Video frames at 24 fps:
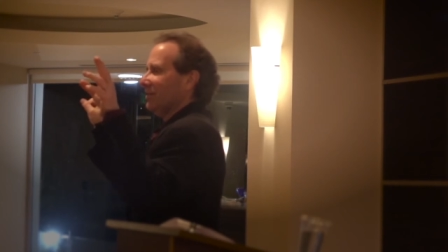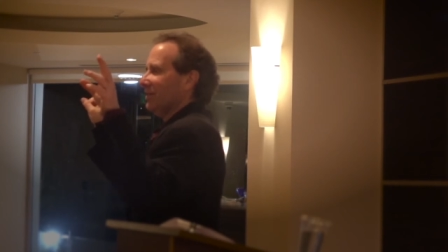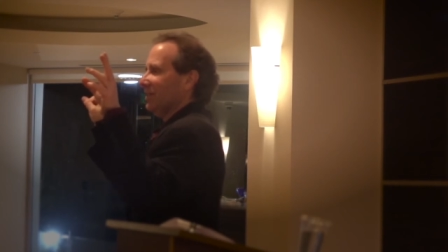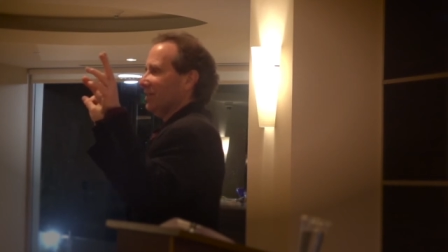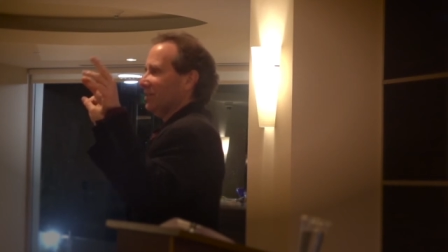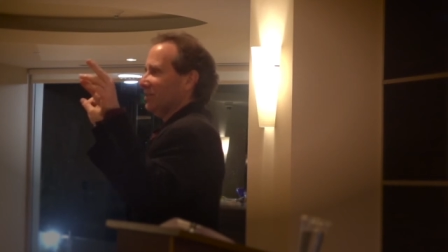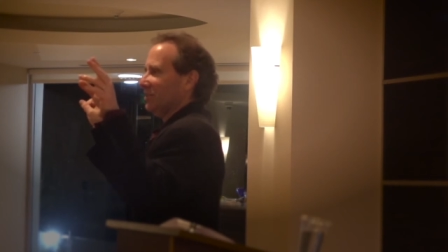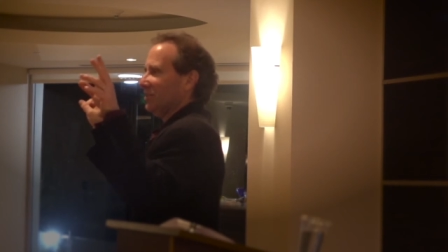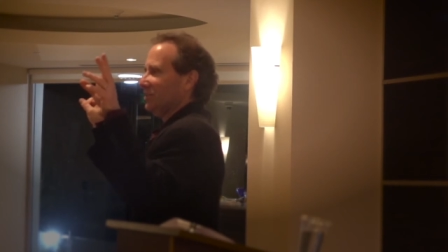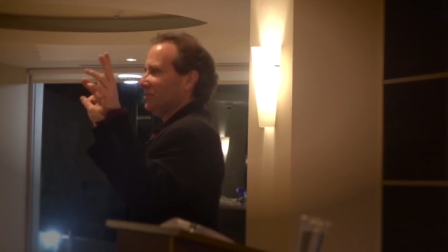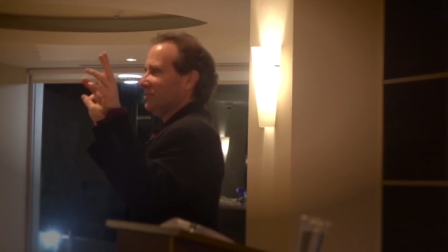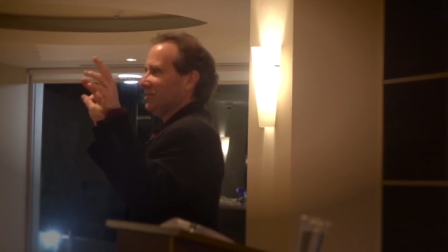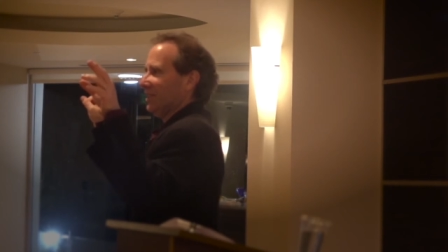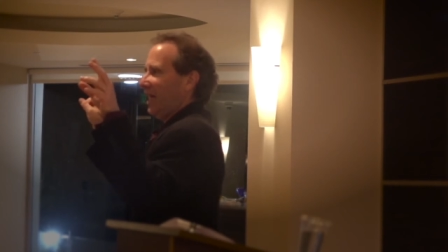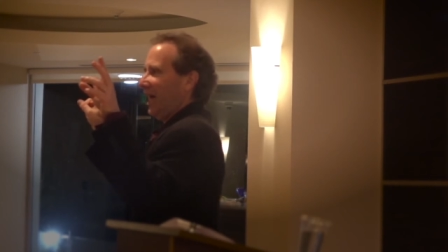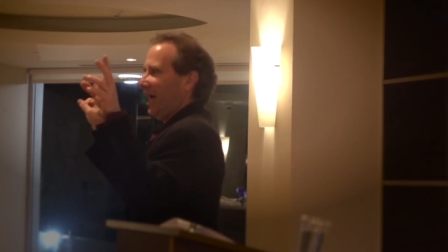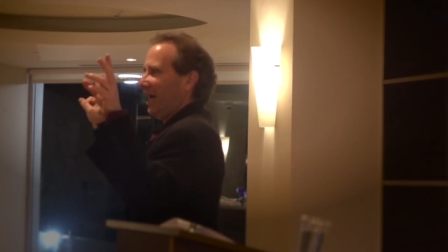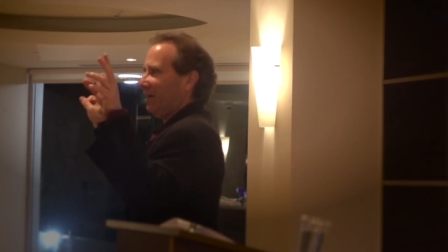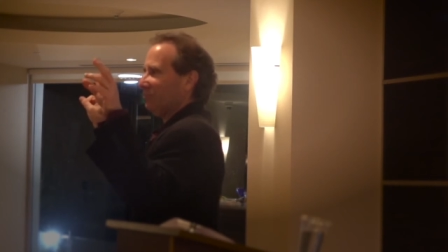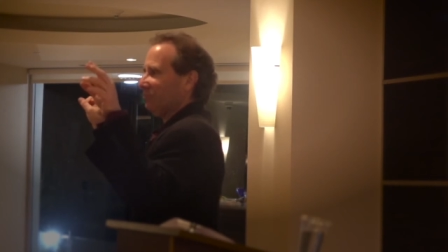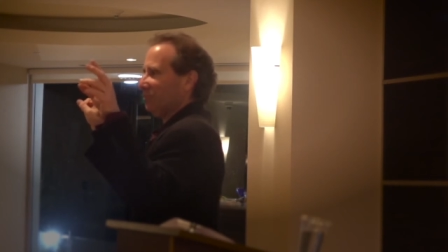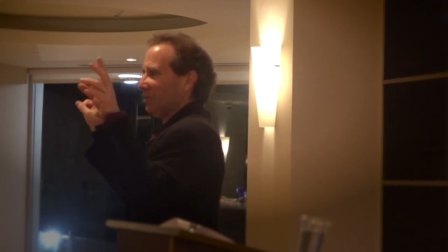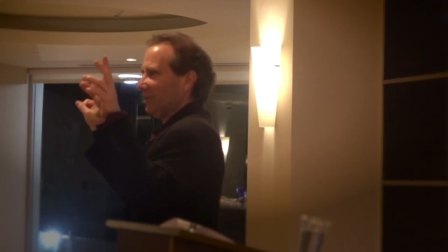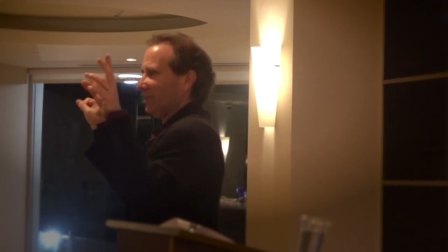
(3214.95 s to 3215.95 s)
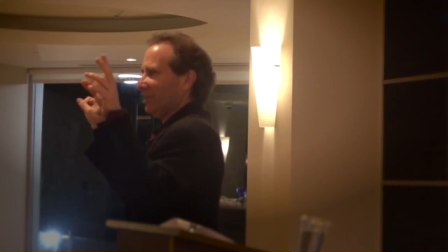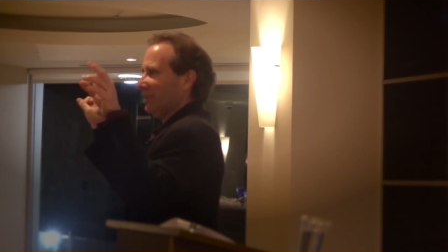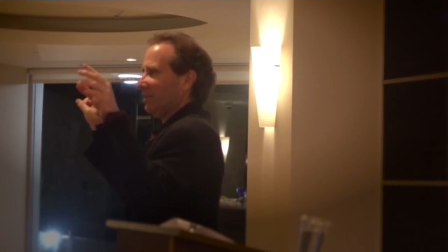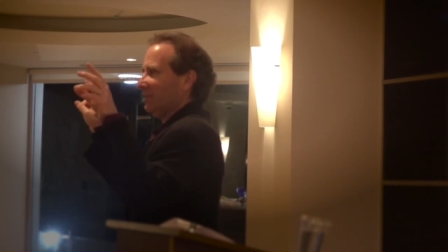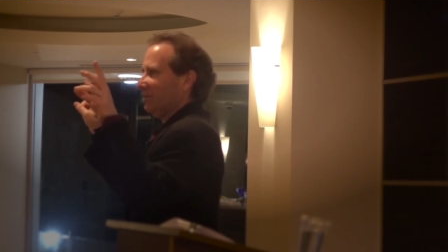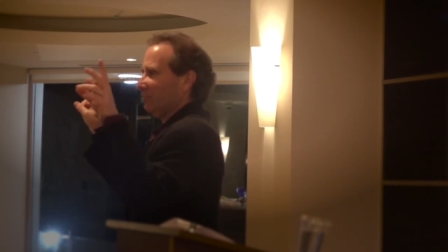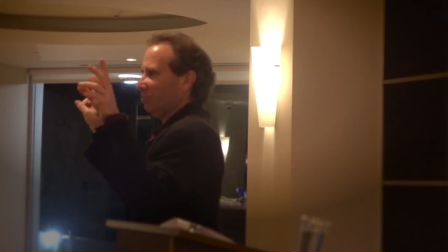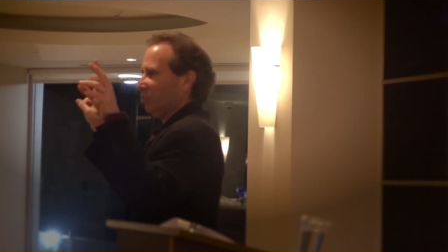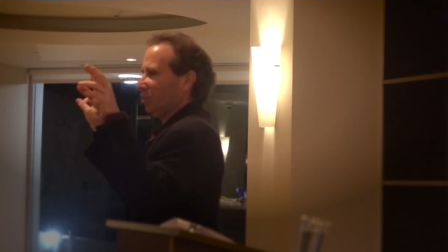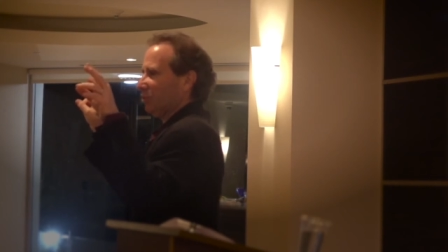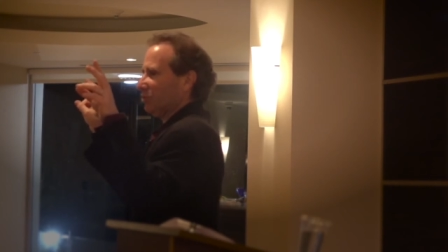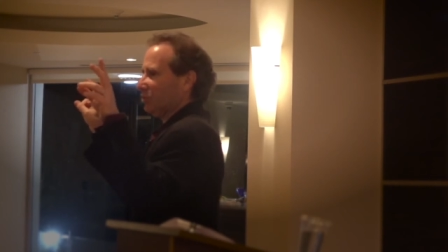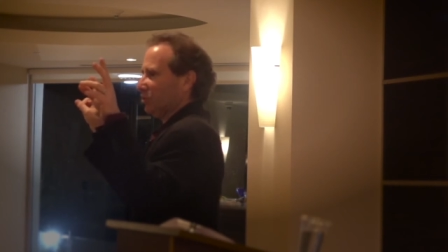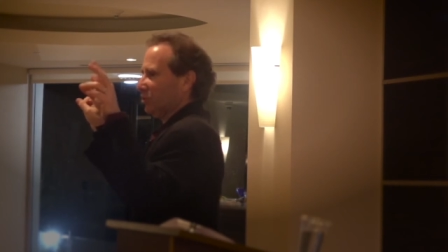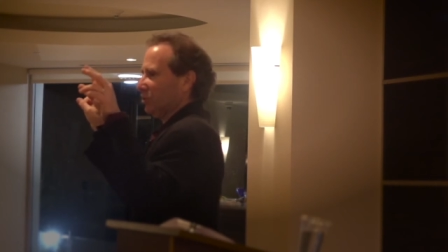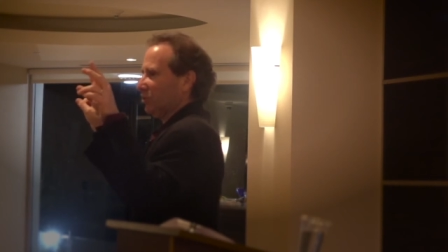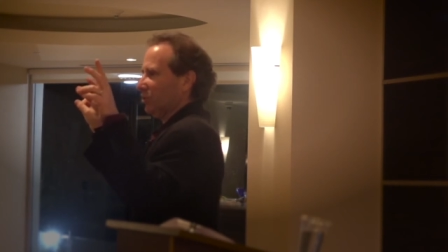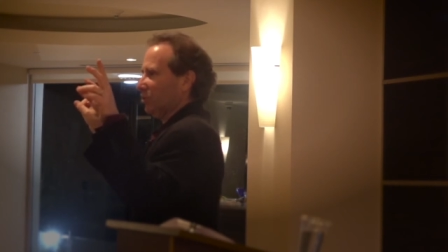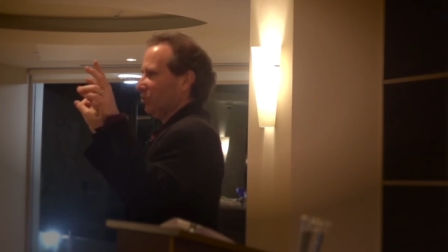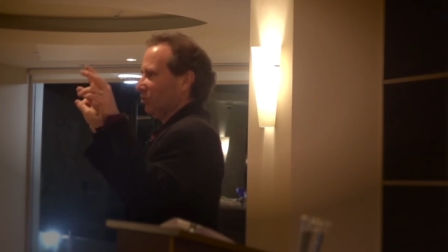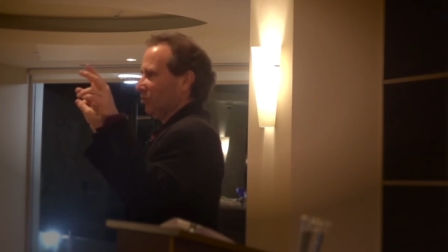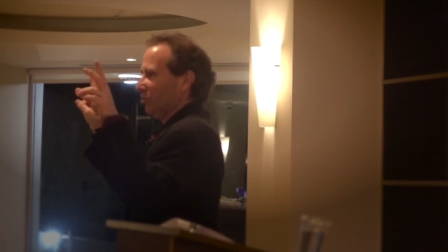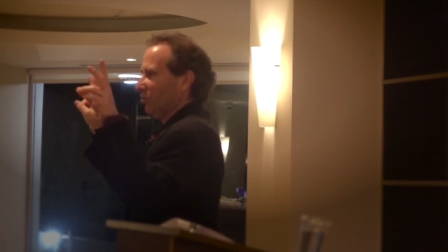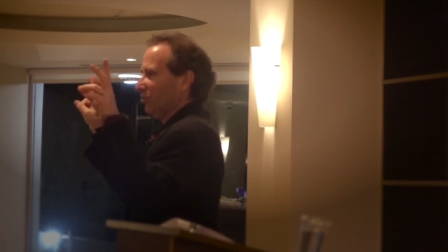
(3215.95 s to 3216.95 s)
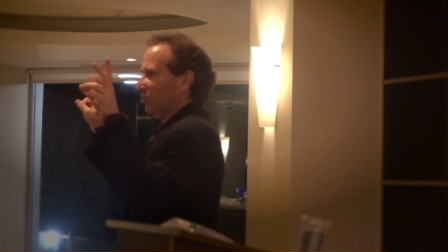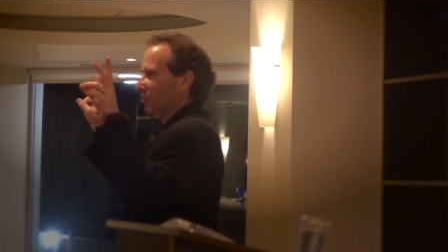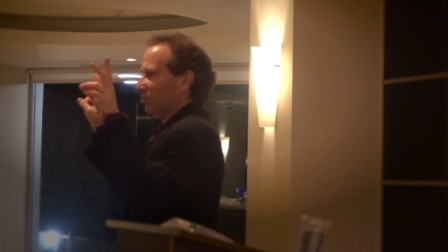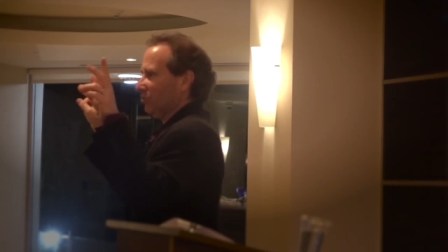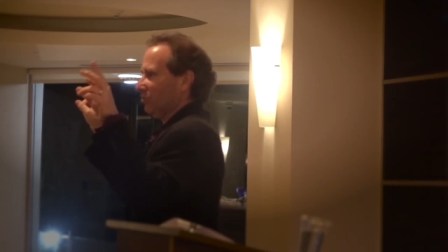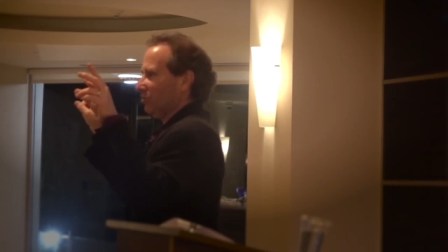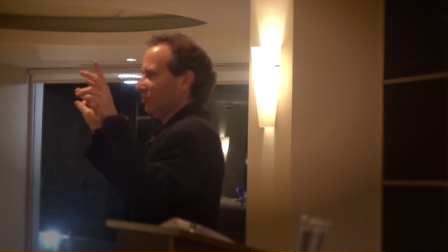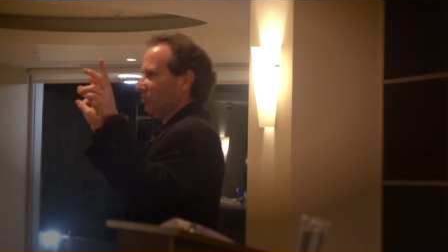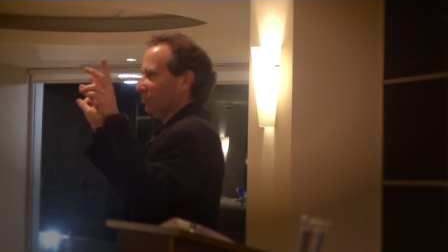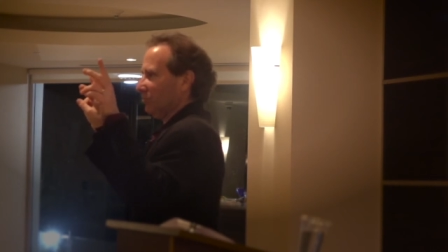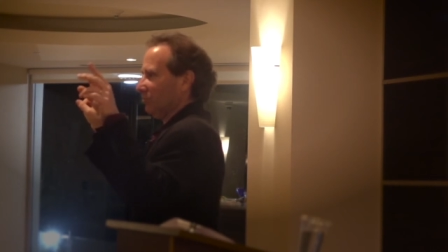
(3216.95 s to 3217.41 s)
this is not really the person you're